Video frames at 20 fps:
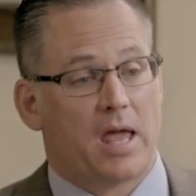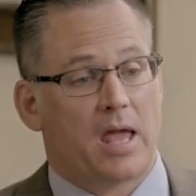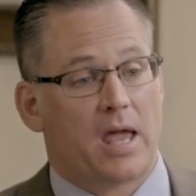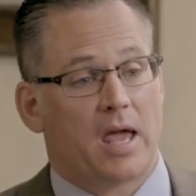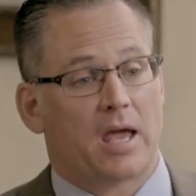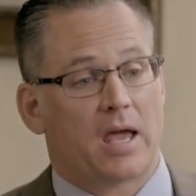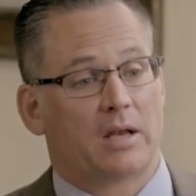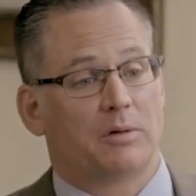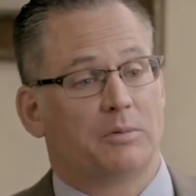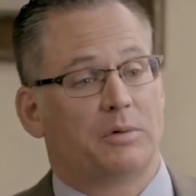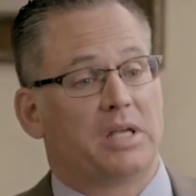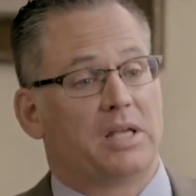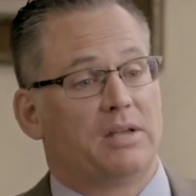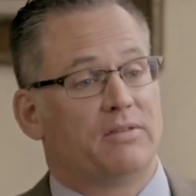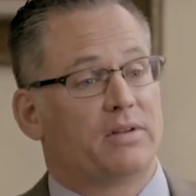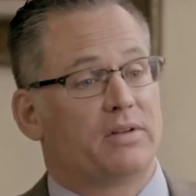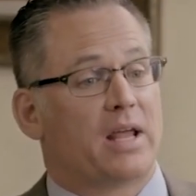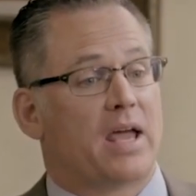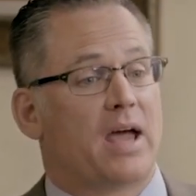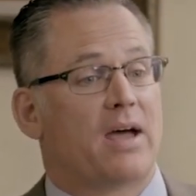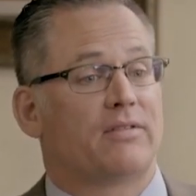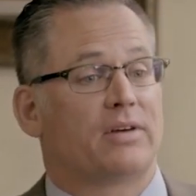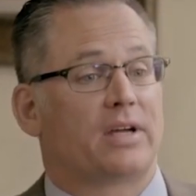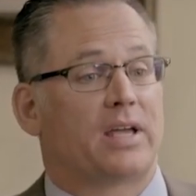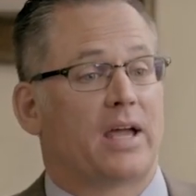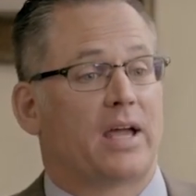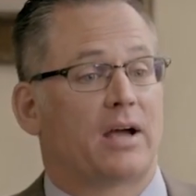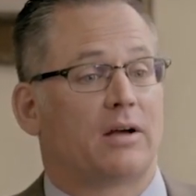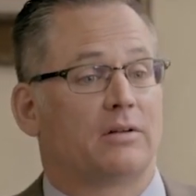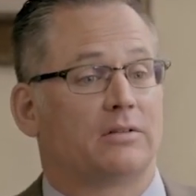And we even have
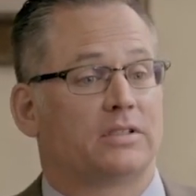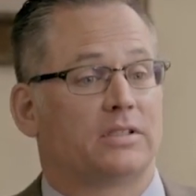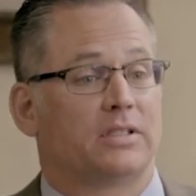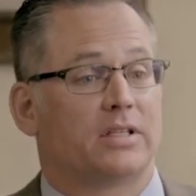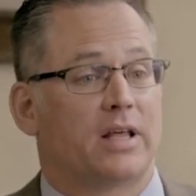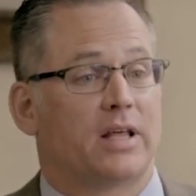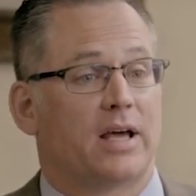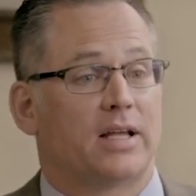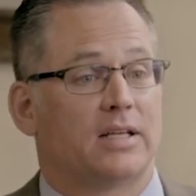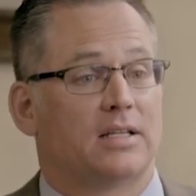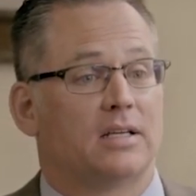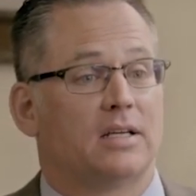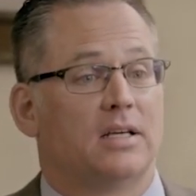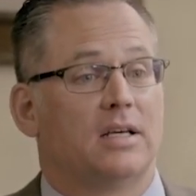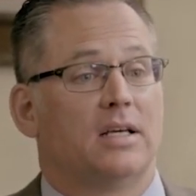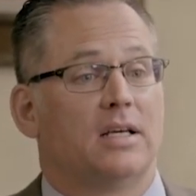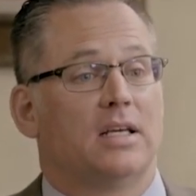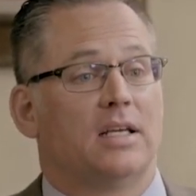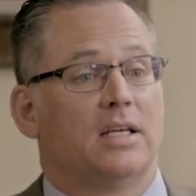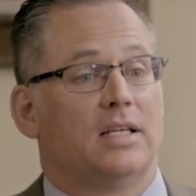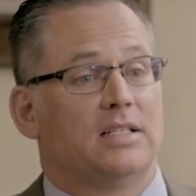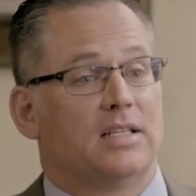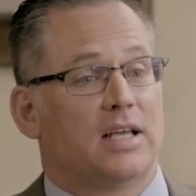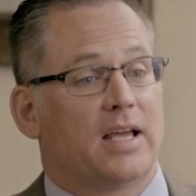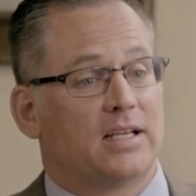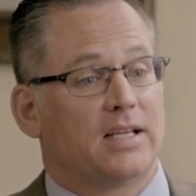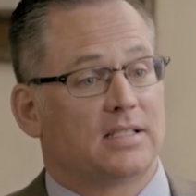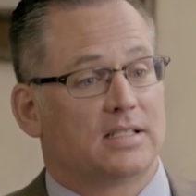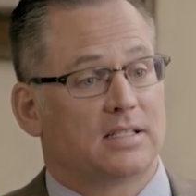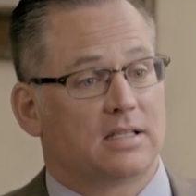accounts that he
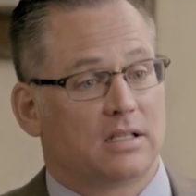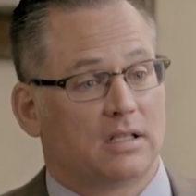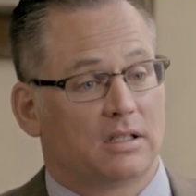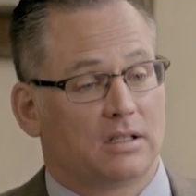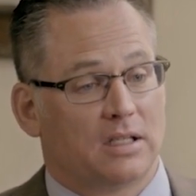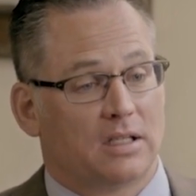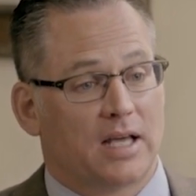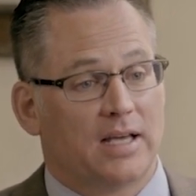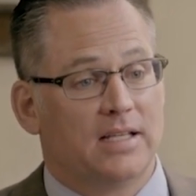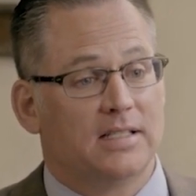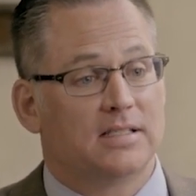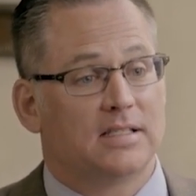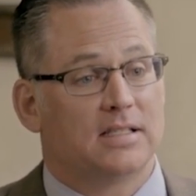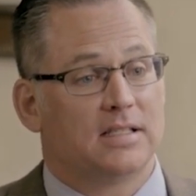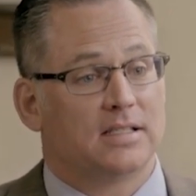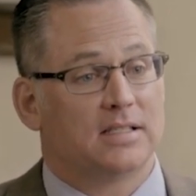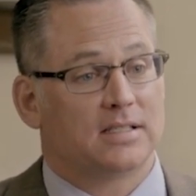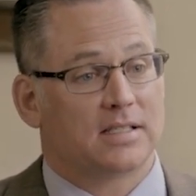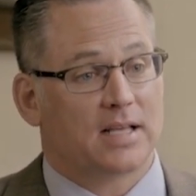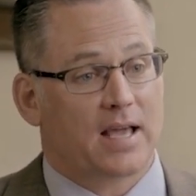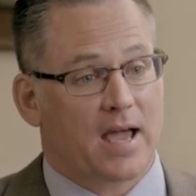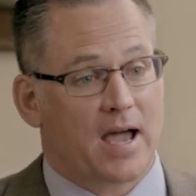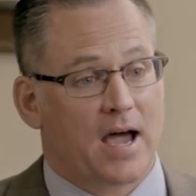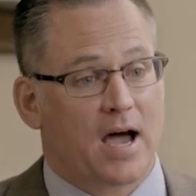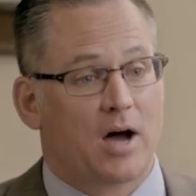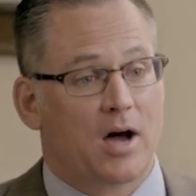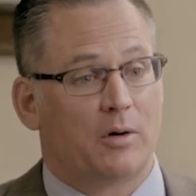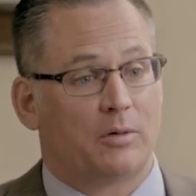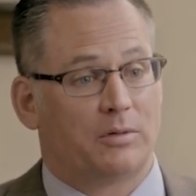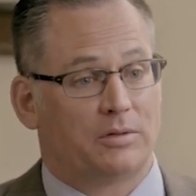takes the lenses
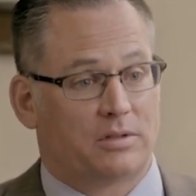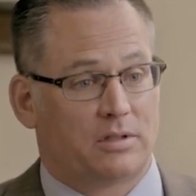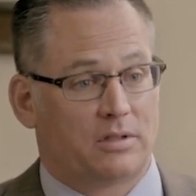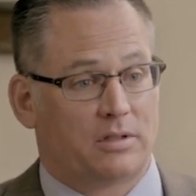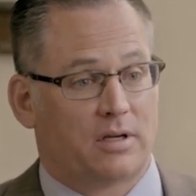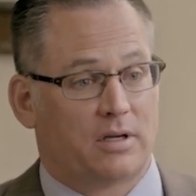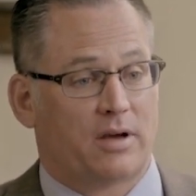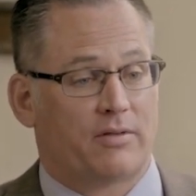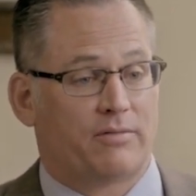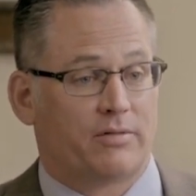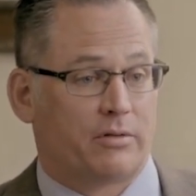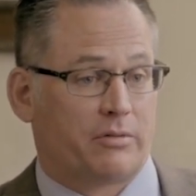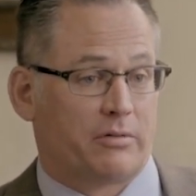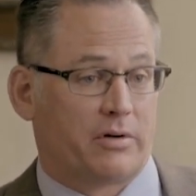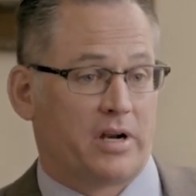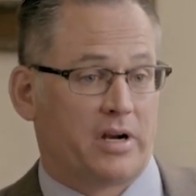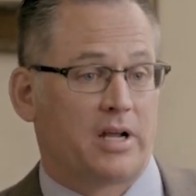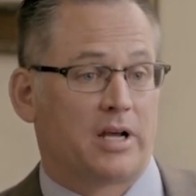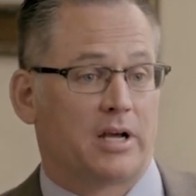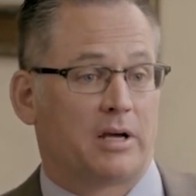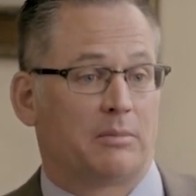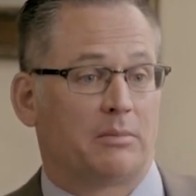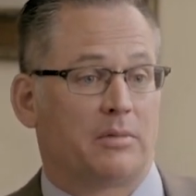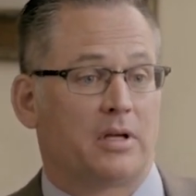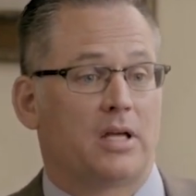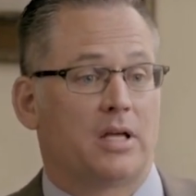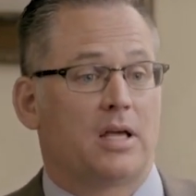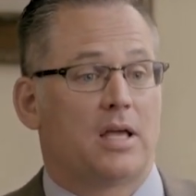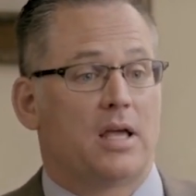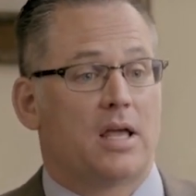out of the
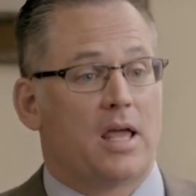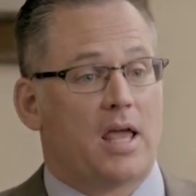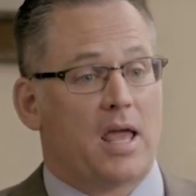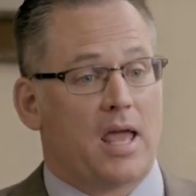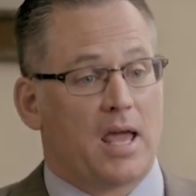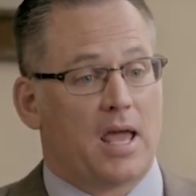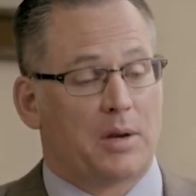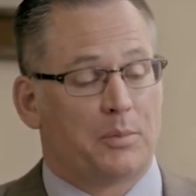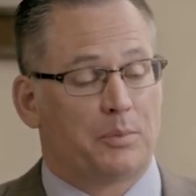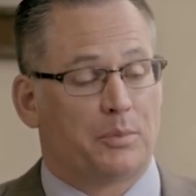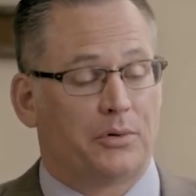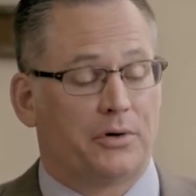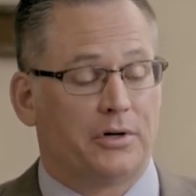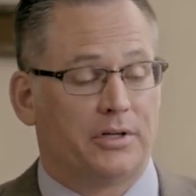rim and